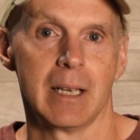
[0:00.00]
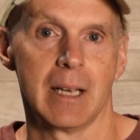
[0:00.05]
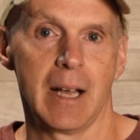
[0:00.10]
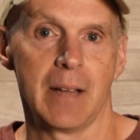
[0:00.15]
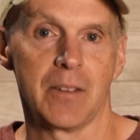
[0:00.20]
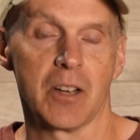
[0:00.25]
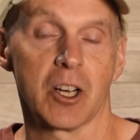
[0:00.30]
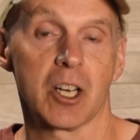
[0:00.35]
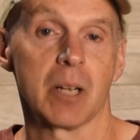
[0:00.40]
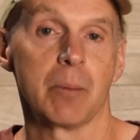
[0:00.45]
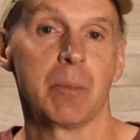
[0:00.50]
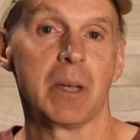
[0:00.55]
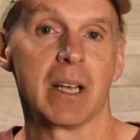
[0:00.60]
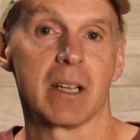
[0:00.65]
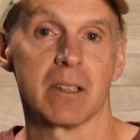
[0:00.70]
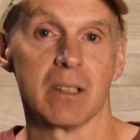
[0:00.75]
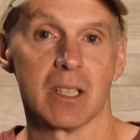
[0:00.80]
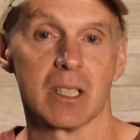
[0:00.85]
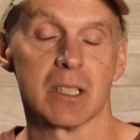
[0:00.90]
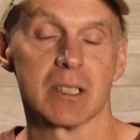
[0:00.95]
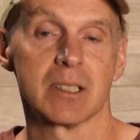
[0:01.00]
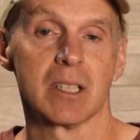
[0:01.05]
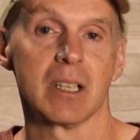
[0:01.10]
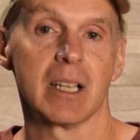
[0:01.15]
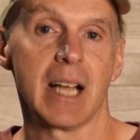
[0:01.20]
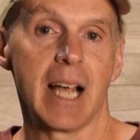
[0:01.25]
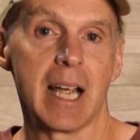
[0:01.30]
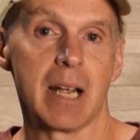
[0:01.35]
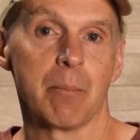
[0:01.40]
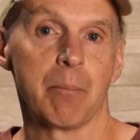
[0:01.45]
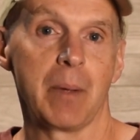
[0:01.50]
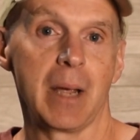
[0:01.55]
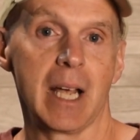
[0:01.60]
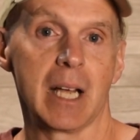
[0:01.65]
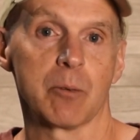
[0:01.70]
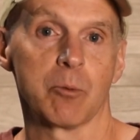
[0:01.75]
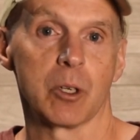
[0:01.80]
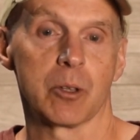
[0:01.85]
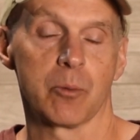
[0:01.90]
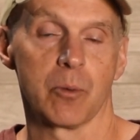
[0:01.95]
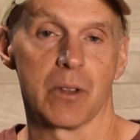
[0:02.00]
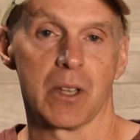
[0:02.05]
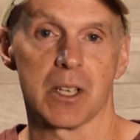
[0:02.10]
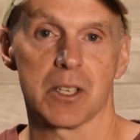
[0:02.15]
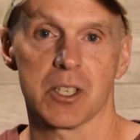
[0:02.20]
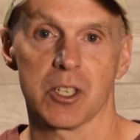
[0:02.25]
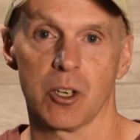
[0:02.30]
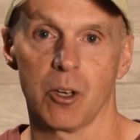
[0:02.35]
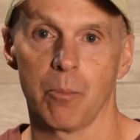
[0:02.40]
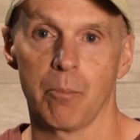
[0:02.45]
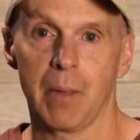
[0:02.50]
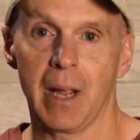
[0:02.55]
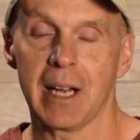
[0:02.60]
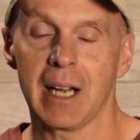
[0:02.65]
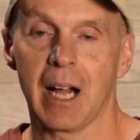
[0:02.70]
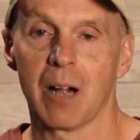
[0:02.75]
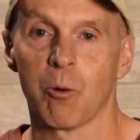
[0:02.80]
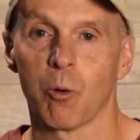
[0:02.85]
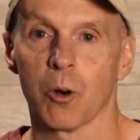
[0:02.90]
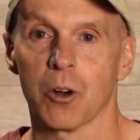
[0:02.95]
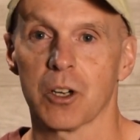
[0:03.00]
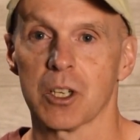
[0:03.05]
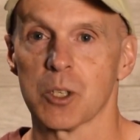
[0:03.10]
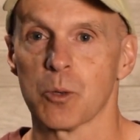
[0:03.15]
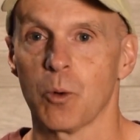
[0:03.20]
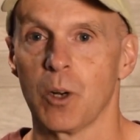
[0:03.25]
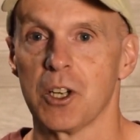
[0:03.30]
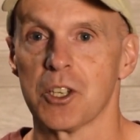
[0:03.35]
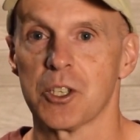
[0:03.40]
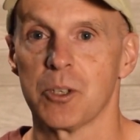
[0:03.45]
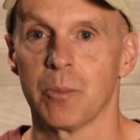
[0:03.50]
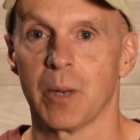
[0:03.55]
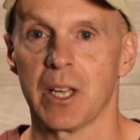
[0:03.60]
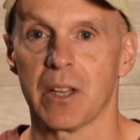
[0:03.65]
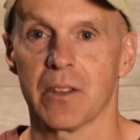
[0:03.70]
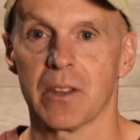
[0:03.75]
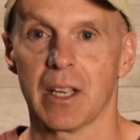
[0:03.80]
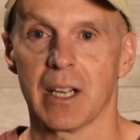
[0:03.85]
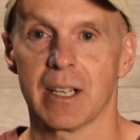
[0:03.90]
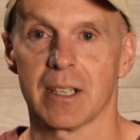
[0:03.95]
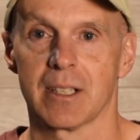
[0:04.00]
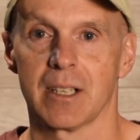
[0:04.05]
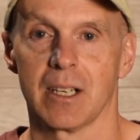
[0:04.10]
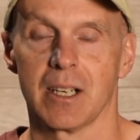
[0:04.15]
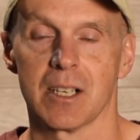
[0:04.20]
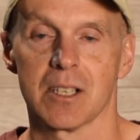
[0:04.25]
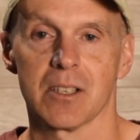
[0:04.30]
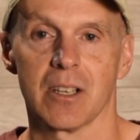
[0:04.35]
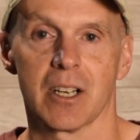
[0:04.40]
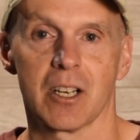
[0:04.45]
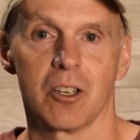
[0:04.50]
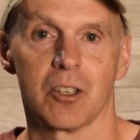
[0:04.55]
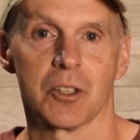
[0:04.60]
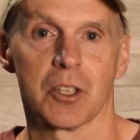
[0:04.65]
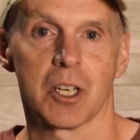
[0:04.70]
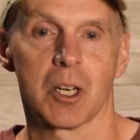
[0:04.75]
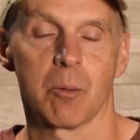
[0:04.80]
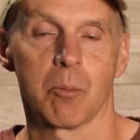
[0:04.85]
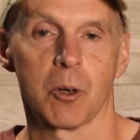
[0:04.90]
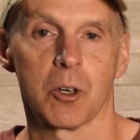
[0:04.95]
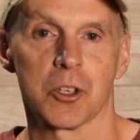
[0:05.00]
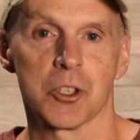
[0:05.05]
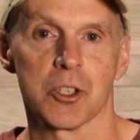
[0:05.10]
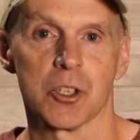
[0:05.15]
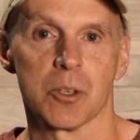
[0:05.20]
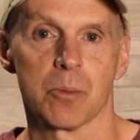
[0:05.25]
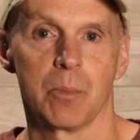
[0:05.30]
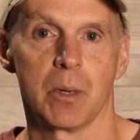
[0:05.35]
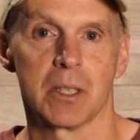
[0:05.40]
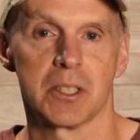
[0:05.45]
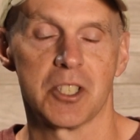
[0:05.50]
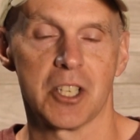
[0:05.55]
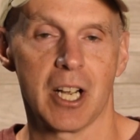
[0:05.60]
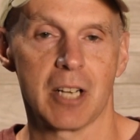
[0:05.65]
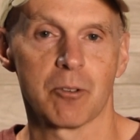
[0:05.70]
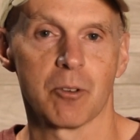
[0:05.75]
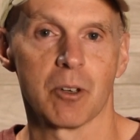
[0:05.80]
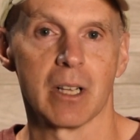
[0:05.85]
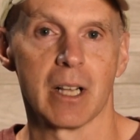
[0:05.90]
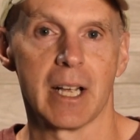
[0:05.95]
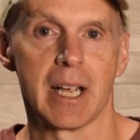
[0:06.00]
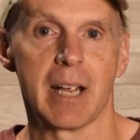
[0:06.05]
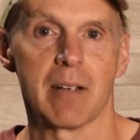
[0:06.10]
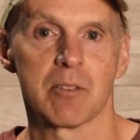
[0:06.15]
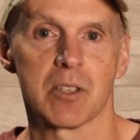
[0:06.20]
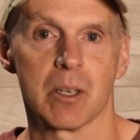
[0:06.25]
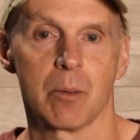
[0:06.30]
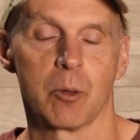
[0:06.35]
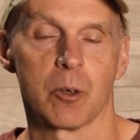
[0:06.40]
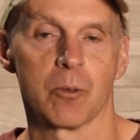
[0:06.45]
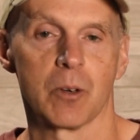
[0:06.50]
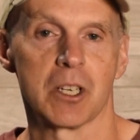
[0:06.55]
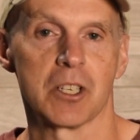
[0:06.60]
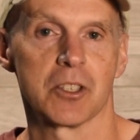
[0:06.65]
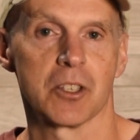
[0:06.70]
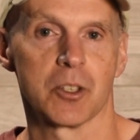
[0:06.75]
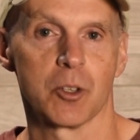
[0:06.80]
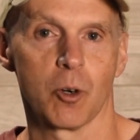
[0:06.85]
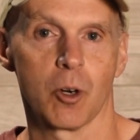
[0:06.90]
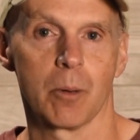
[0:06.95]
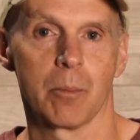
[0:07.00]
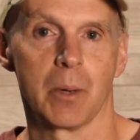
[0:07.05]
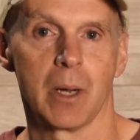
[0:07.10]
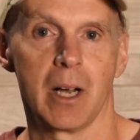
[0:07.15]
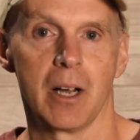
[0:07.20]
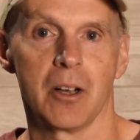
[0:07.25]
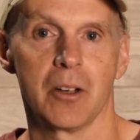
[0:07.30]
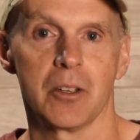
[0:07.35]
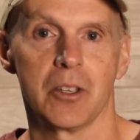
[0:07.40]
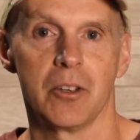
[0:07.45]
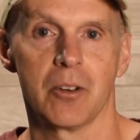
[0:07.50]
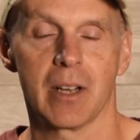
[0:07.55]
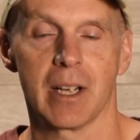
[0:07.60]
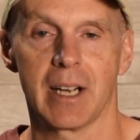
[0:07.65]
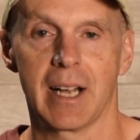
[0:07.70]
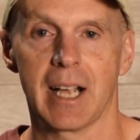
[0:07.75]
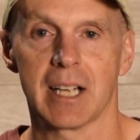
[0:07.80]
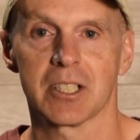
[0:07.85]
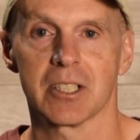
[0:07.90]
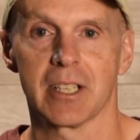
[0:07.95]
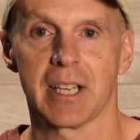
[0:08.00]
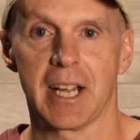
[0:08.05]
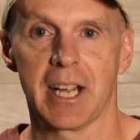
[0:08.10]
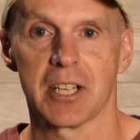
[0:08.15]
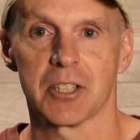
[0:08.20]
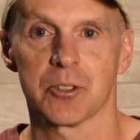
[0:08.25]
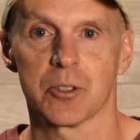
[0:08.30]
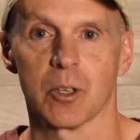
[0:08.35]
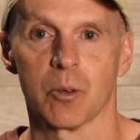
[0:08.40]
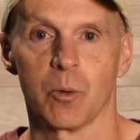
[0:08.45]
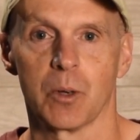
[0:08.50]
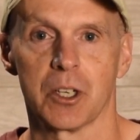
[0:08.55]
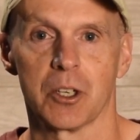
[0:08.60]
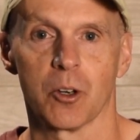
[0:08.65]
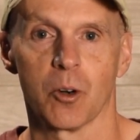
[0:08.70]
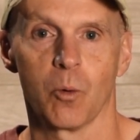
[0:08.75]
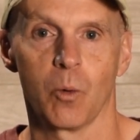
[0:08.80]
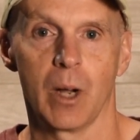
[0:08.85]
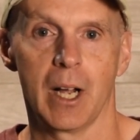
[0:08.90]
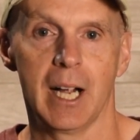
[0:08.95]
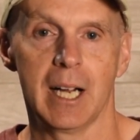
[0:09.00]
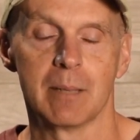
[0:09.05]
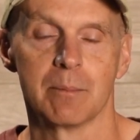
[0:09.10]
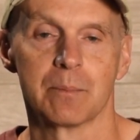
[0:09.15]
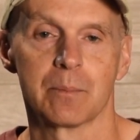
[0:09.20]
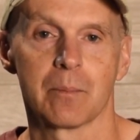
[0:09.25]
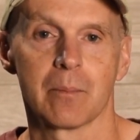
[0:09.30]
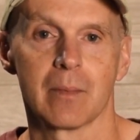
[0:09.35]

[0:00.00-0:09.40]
And there can be a little delay in bandwidth with this, so it may not work as well as you might think it does, like on the commercials, but generally, if someone rings a doorbell, you can actually answer it when you're away.